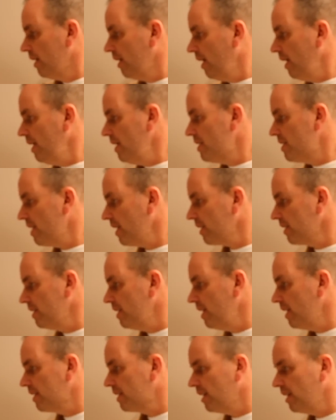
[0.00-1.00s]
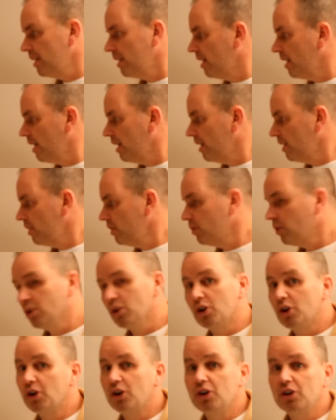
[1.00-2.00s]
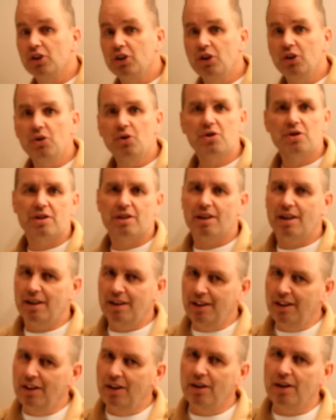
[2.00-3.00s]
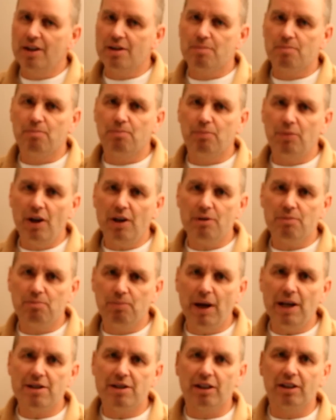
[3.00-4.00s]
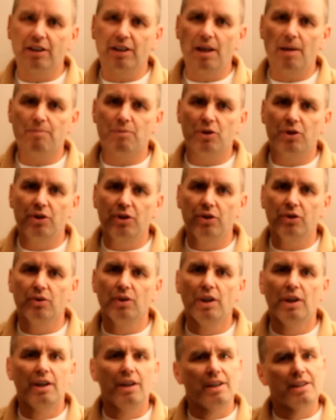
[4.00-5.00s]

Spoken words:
Any technique that you learn, use, that's basically up to you.